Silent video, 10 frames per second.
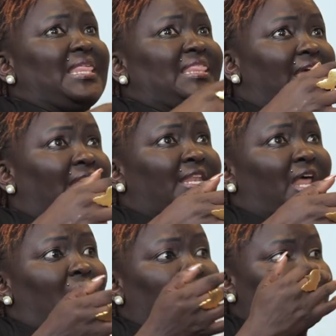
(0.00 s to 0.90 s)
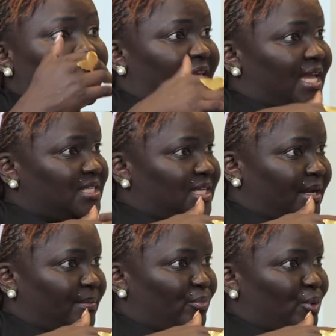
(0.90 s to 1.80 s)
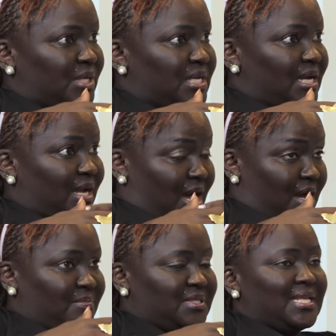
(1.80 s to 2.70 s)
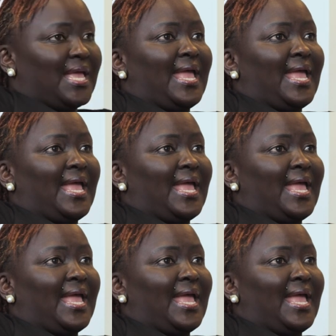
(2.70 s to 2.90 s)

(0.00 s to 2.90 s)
Then our second born comes,